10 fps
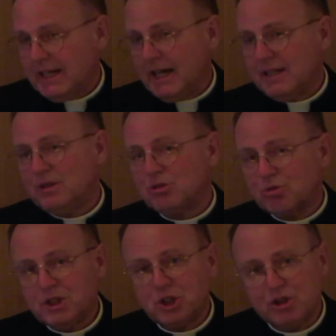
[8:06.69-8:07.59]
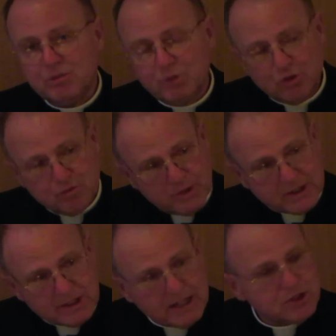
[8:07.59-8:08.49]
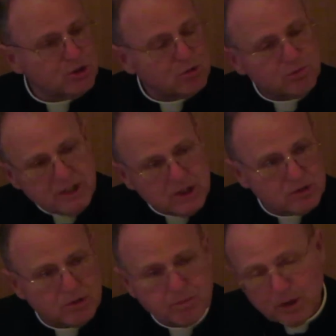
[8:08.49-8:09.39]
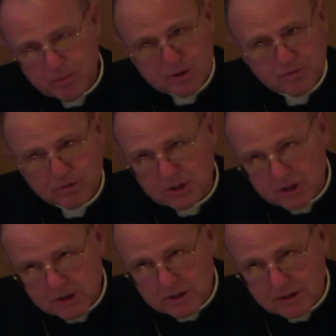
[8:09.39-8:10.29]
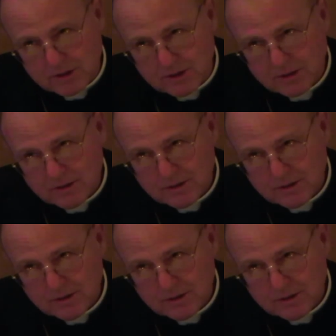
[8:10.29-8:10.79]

And the traditional movement has no reason or purpose for existence.